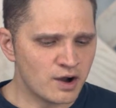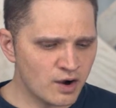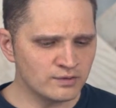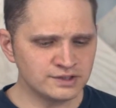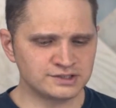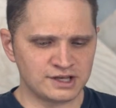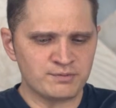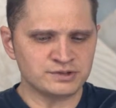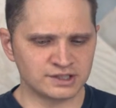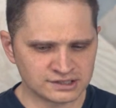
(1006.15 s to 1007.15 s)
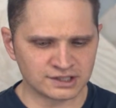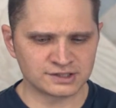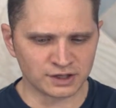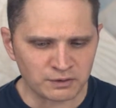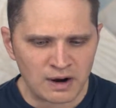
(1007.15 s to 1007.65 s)
Only some
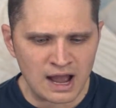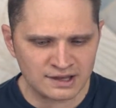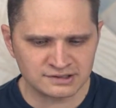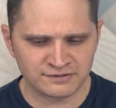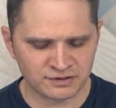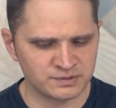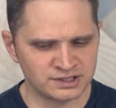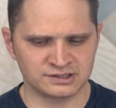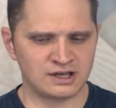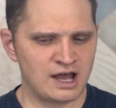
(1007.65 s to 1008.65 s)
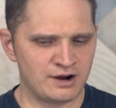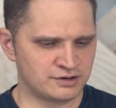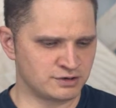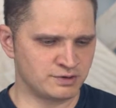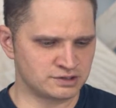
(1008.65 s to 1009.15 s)
resistance arising from the desire
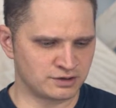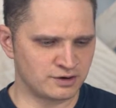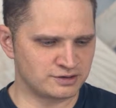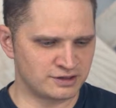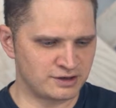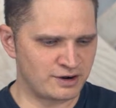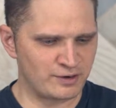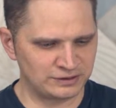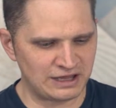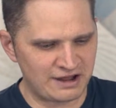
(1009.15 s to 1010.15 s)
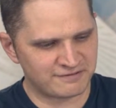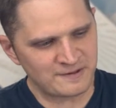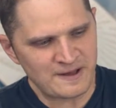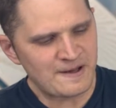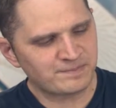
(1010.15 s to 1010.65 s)
to return to their own life.
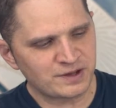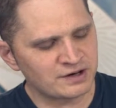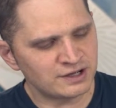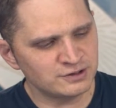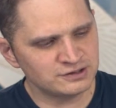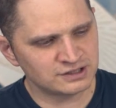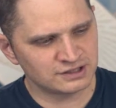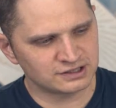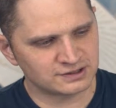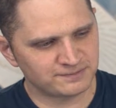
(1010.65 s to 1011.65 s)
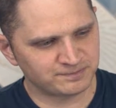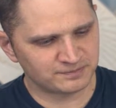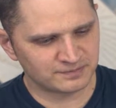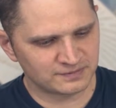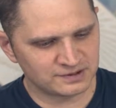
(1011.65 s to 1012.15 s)
They're not used to this
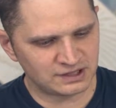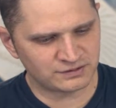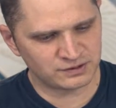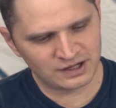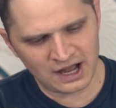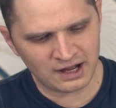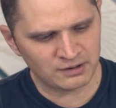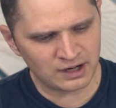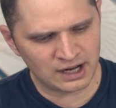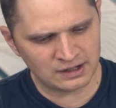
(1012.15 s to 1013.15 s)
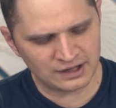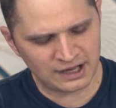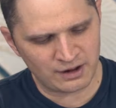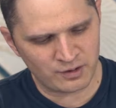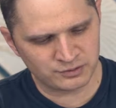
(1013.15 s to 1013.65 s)
stuff, so I kind of like
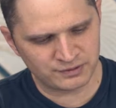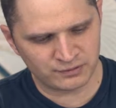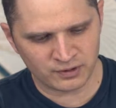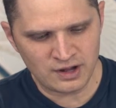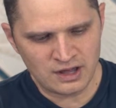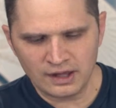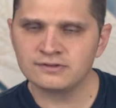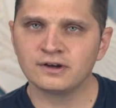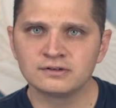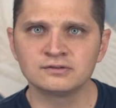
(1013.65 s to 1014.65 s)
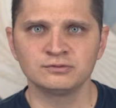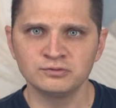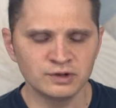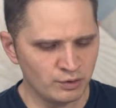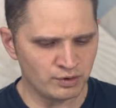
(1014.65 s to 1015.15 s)
how it was before. That's fine.
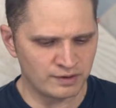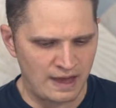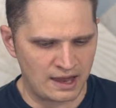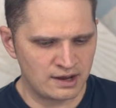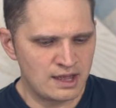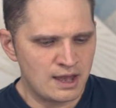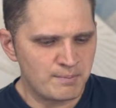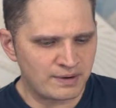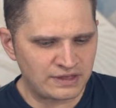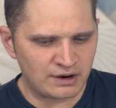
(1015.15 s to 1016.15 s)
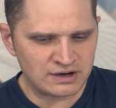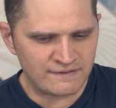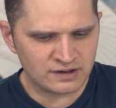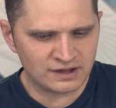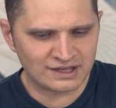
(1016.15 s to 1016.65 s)
We can work with that. But they are
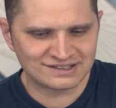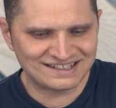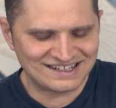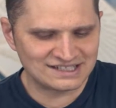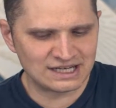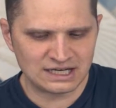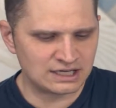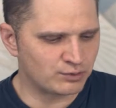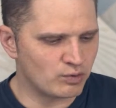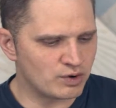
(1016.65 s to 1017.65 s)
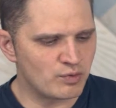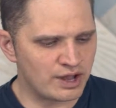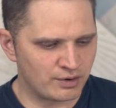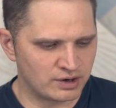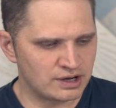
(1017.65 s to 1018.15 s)
nevertheless initiated in one
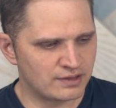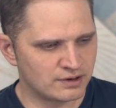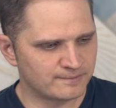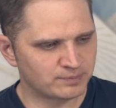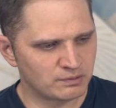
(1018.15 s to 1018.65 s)
way or another.